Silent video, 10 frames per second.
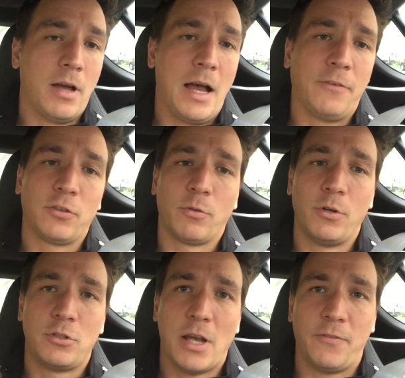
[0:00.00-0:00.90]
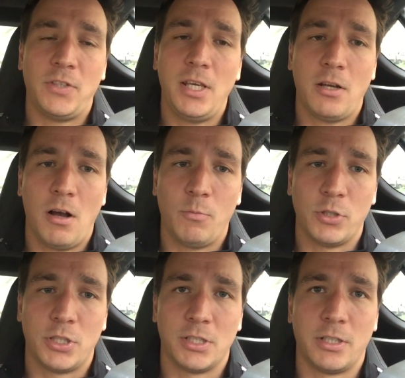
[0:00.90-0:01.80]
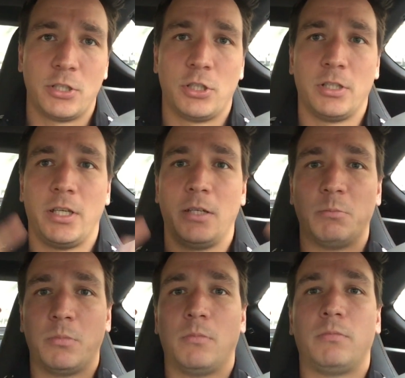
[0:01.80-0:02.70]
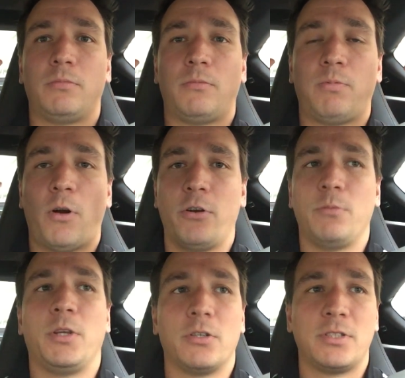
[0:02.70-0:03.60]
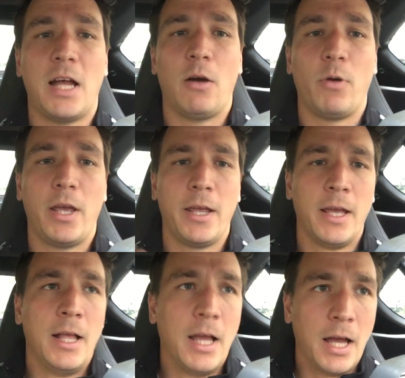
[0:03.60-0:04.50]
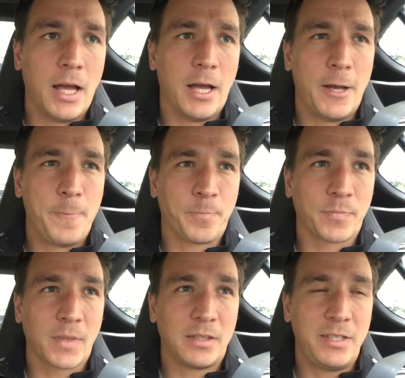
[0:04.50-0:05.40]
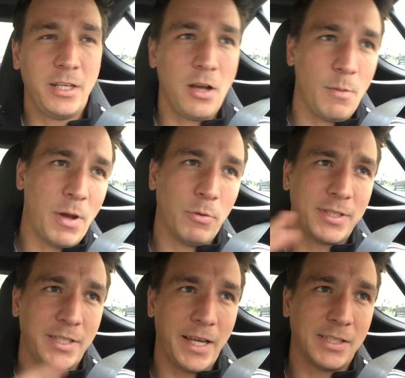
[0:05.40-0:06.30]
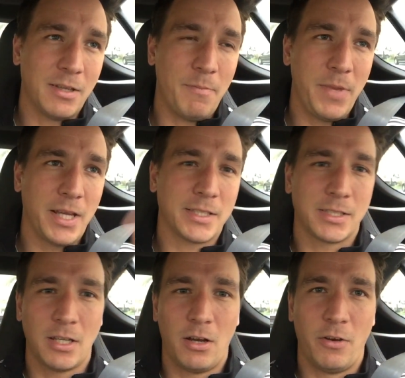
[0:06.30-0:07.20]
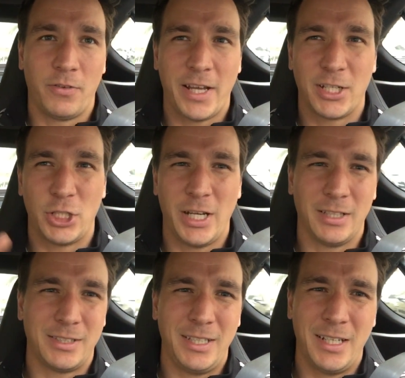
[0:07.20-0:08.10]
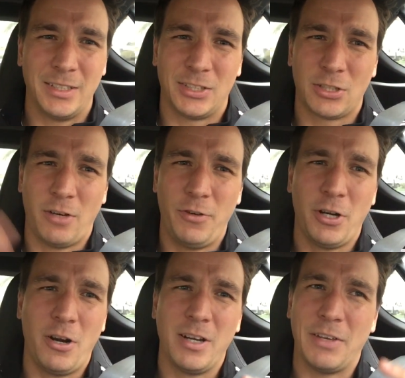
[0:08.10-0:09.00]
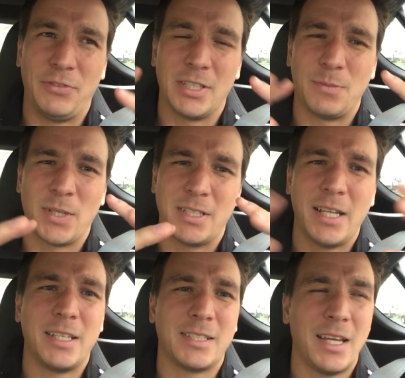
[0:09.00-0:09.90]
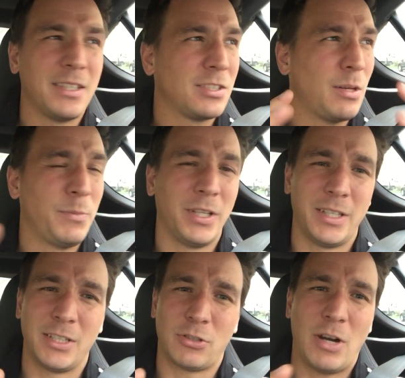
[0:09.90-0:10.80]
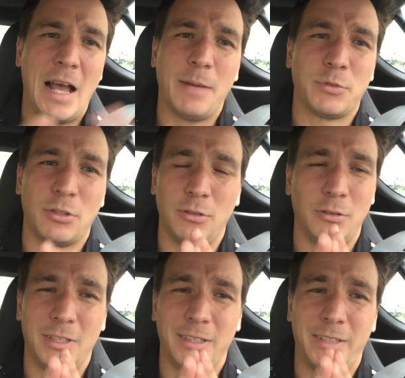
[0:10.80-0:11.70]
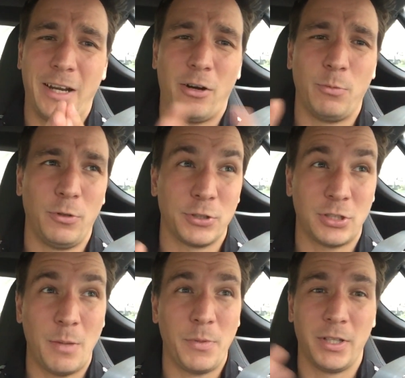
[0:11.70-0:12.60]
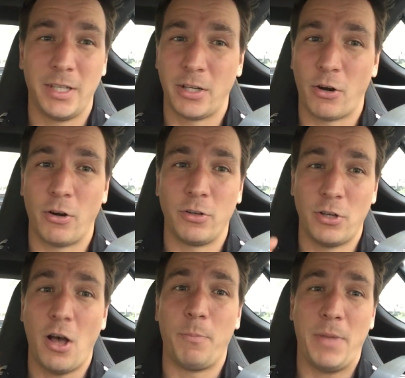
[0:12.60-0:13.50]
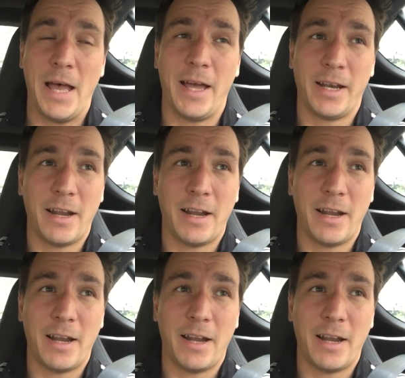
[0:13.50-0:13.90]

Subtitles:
Afterwards you have Tecom, which is literally 100 meters that way. Tecom, I would say, is a mix of like JLT and Discovery Garden, if this makes any sense. Some buildings are absolutely terrible, some buildings are not bad,